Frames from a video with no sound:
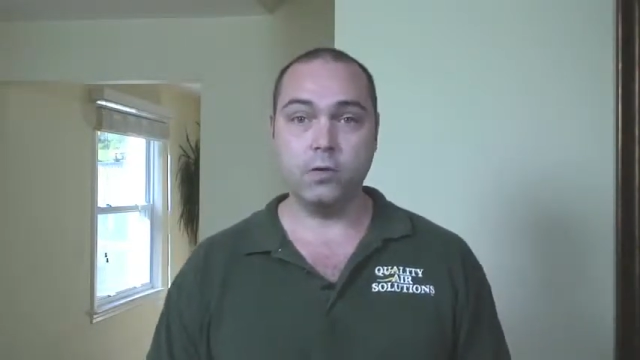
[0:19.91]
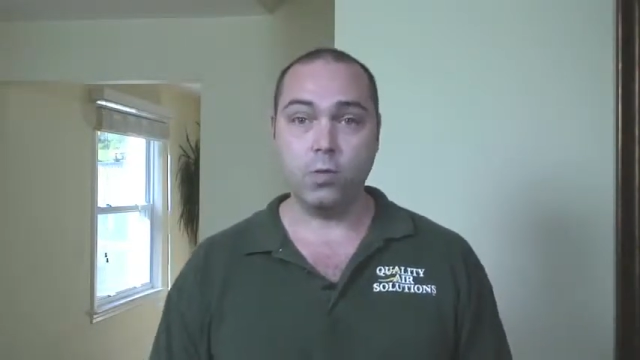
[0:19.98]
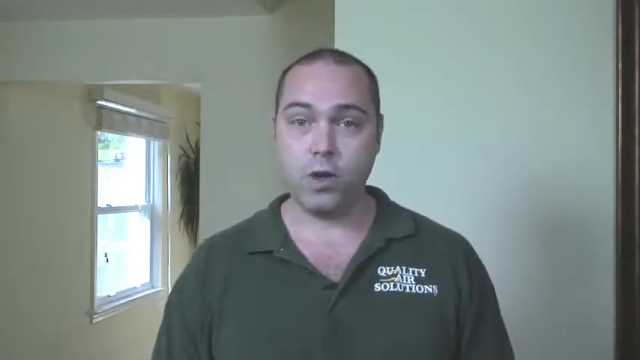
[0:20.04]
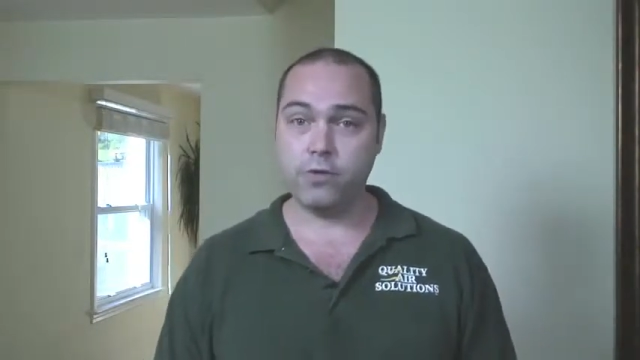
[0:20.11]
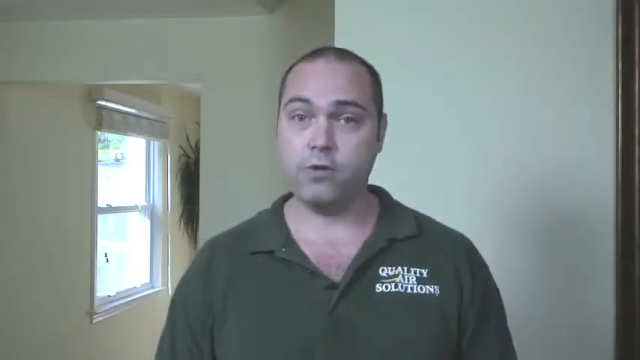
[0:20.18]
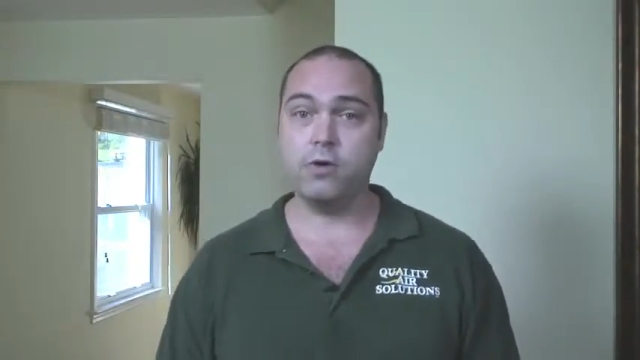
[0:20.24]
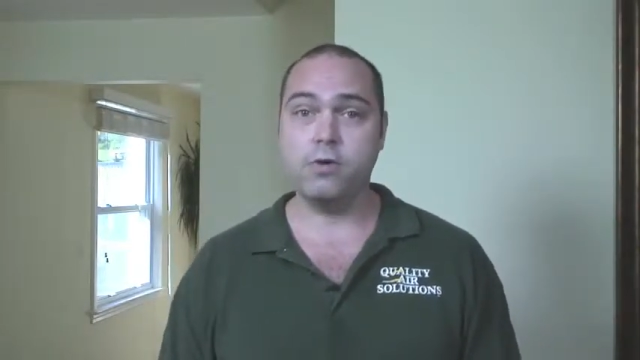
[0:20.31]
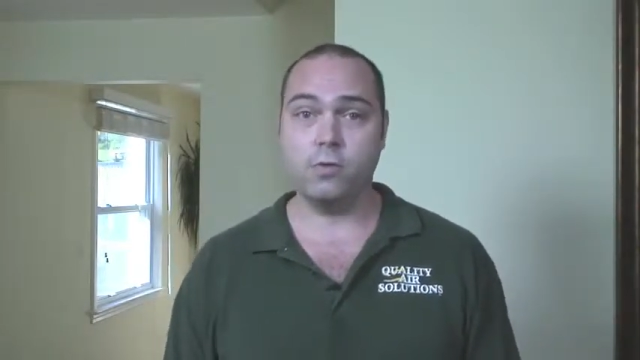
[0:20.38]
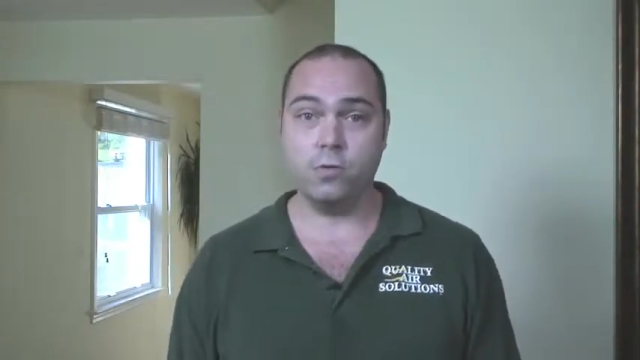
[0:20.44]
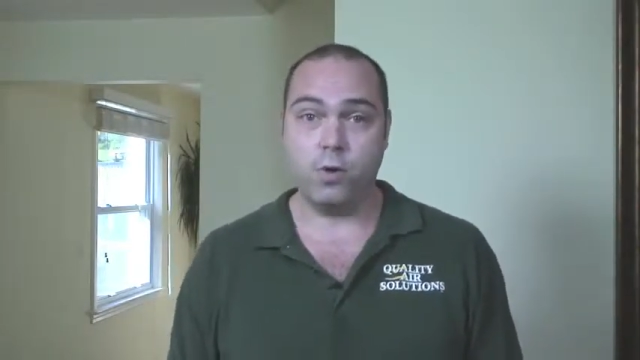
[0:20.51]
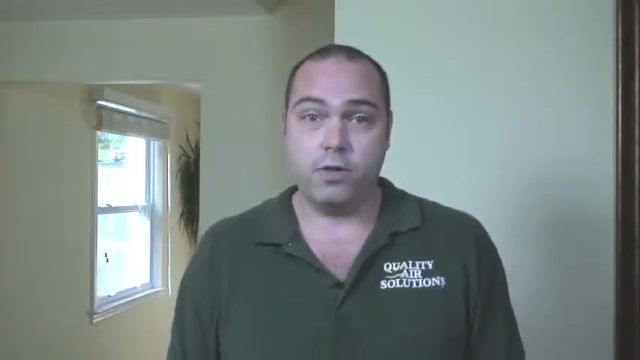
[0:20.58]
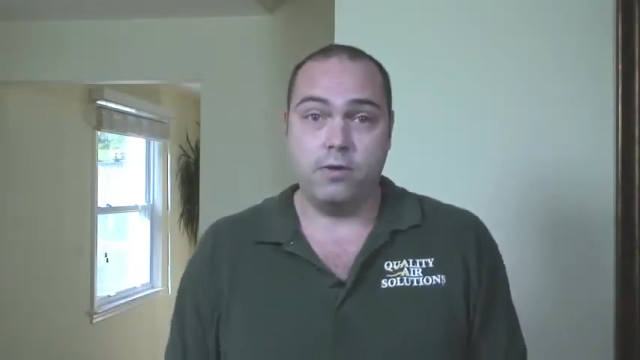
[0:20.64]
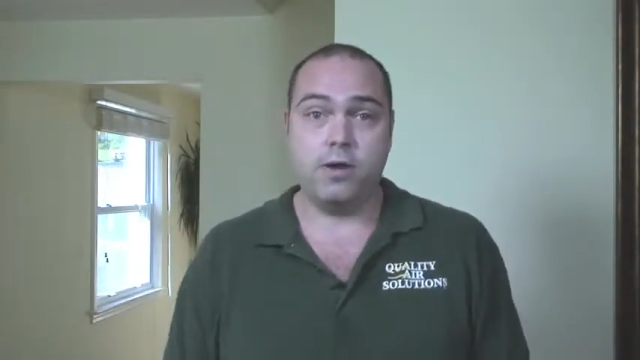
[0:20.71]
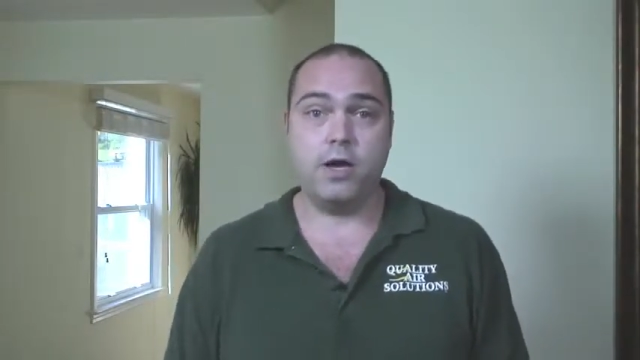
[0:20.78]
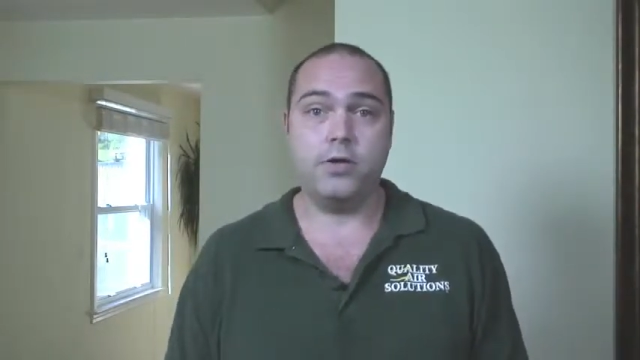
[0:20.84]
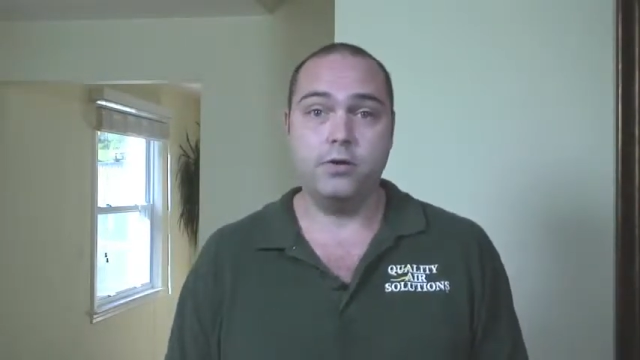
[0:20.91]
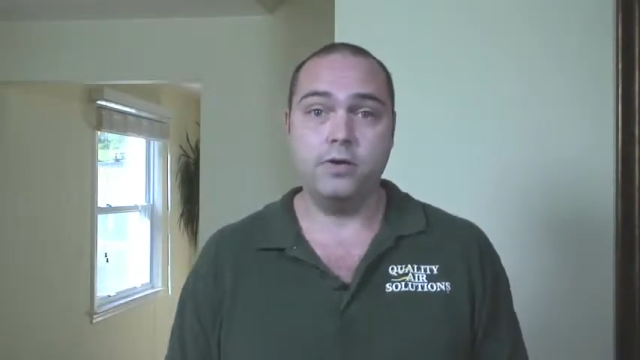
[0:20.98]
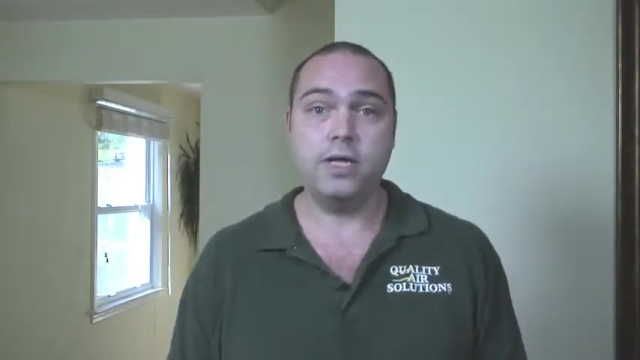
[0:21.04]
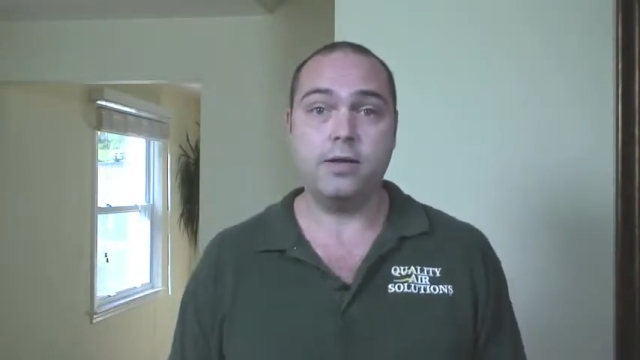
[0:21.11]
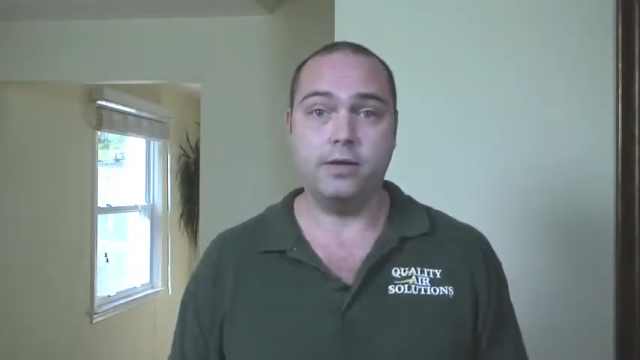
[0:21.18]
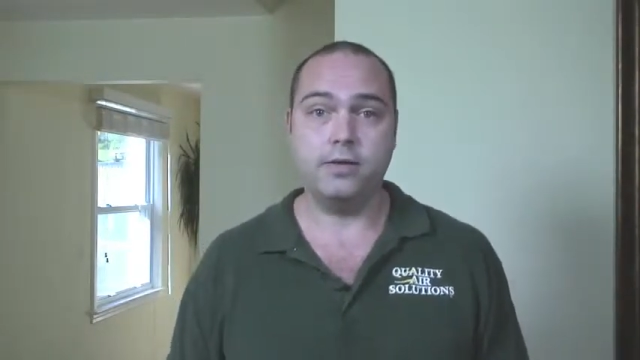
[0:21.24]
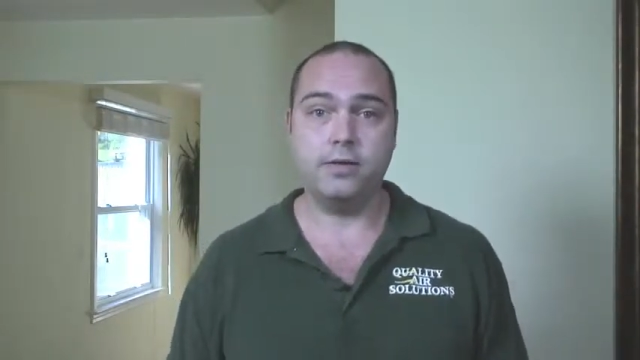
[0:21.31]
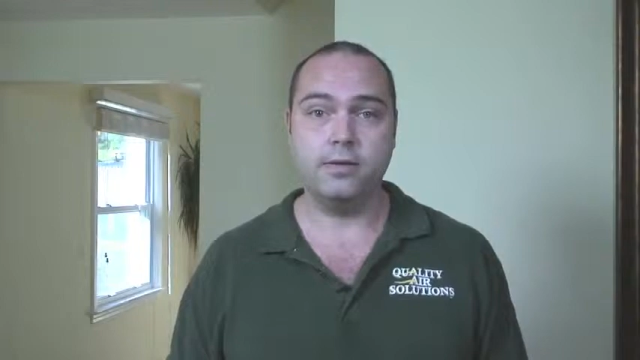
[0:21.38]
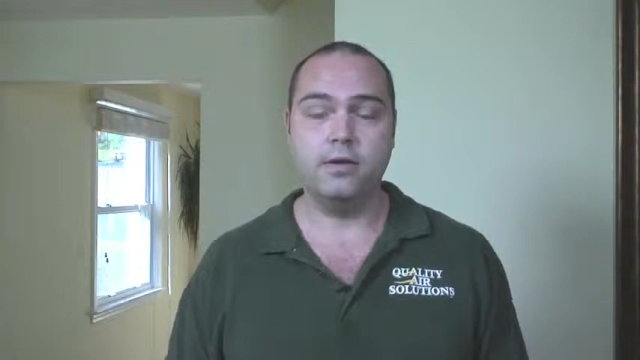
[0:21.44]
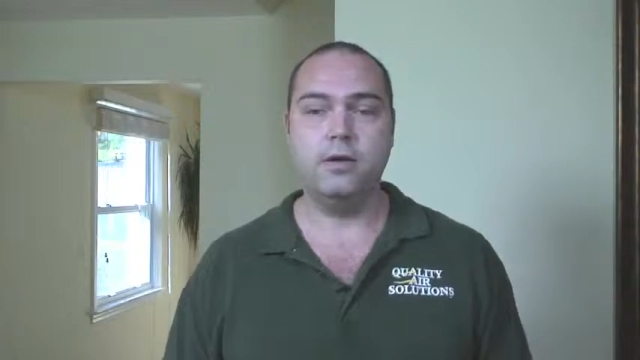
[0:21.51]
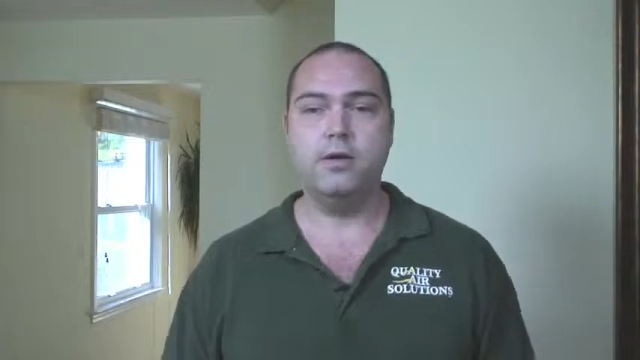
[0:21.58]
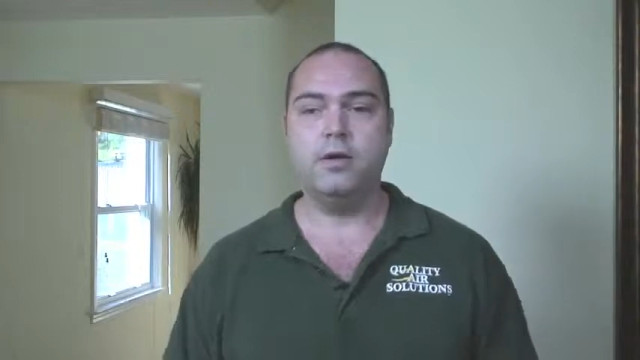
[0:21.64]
and whether or not you need it.